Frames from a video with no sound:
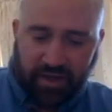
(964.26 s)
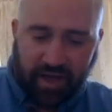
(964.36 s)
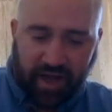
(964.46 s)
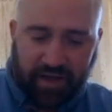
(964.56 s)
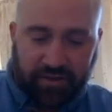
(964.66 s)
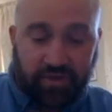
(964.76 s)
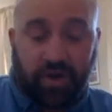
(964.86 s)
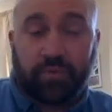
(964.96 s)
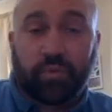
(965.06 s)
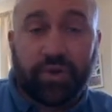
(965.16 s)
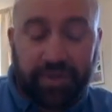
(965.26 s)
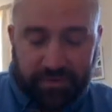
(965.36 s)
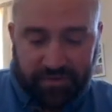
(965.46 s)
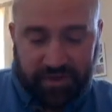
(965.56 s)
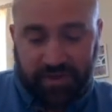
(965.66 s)
And Grant Wood
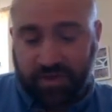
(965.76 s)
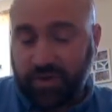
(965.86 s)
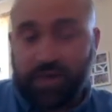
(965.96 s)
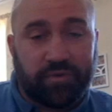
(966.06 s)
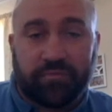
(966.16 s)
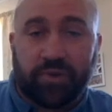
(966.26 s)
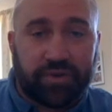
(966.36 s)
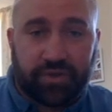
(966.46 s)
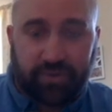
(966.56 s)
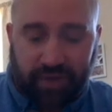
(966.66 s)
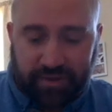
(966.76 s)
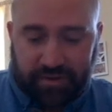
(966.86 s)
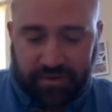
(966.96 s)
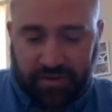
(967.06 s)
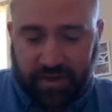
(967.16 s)
disagreed with modern
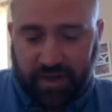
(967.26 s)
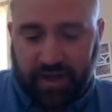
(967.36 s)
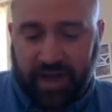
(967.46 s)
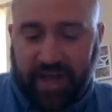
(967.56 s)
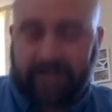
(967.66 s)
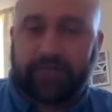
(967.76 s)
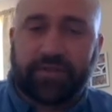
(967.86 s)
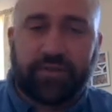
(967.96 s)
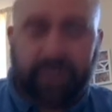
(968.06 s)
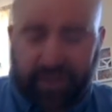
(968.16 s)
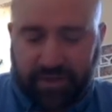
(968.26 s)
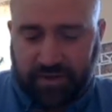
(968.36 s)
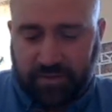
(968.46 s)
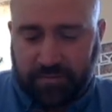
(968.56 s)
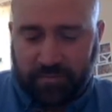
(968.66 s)
trends and actively resisted
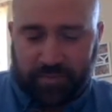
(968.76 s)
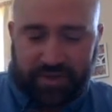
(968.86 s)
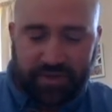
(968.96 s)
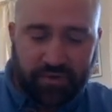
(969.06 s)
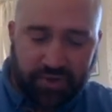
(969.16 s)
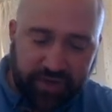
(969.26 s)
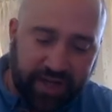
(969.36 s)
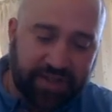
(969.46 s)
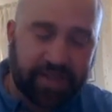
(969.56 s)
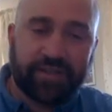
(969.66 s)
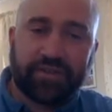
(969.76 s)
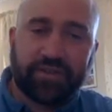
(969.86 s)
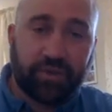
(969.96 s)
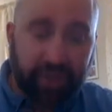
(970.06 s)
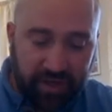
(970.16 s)
them, but still created
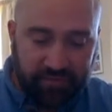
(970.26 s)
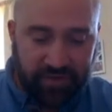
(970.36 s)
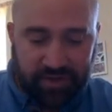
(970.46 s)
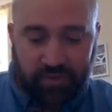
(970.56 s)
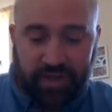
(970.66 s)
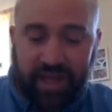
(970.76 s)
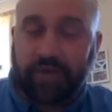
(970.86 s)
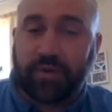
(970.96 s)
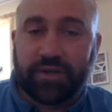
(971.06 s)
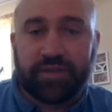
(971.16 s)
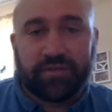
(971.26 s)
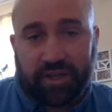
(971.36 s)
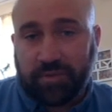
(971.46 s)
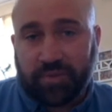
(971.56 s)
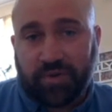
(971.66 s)
unique visual language
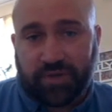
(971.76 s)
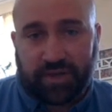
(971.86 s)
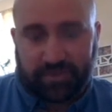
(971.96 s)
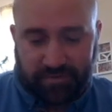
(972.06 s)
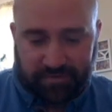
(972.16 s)
in the process.